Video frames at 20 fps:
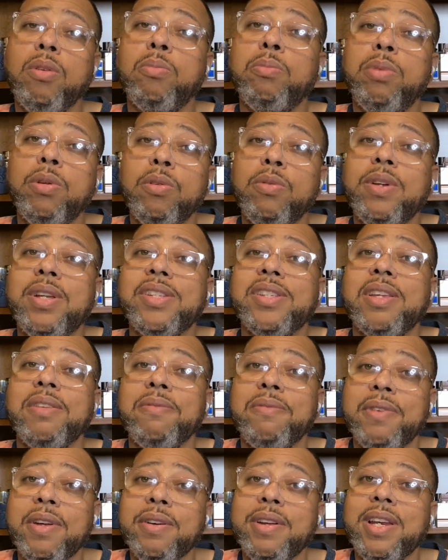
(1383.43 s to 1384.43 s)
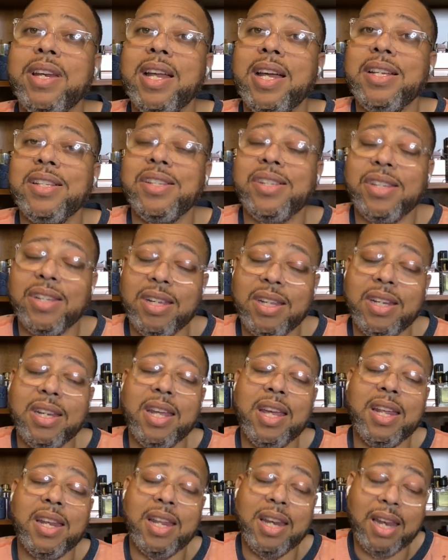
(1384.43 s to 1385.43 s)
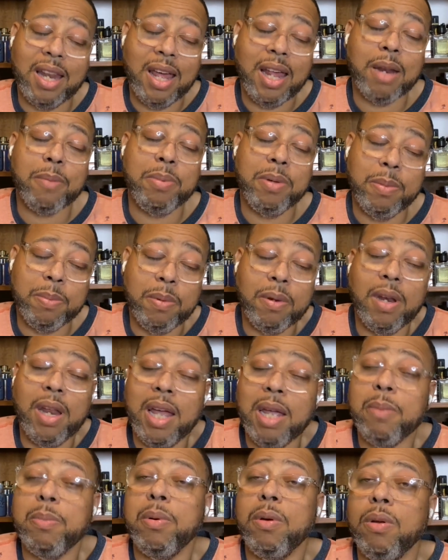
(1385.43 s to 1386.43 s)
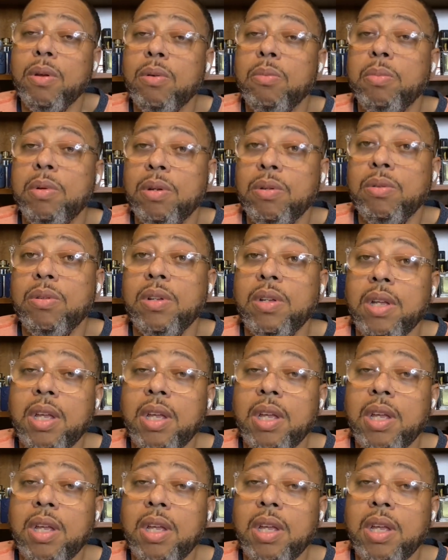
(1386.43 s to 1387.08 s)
Blue is a very nice scent and a lot of people like Polo Blue.